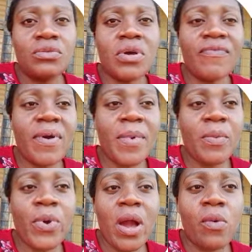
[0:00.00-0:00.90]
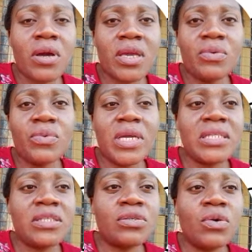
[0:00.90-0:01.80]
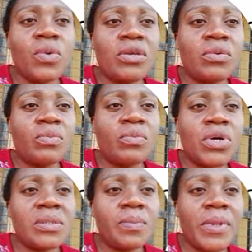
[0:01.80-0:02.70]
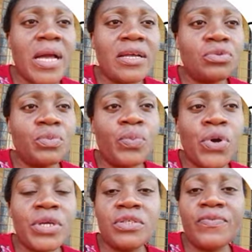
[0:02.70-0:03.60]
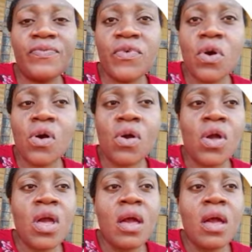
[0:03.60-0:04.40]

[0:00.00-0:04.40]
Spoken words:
12 we are working with, so when you multiply 2.4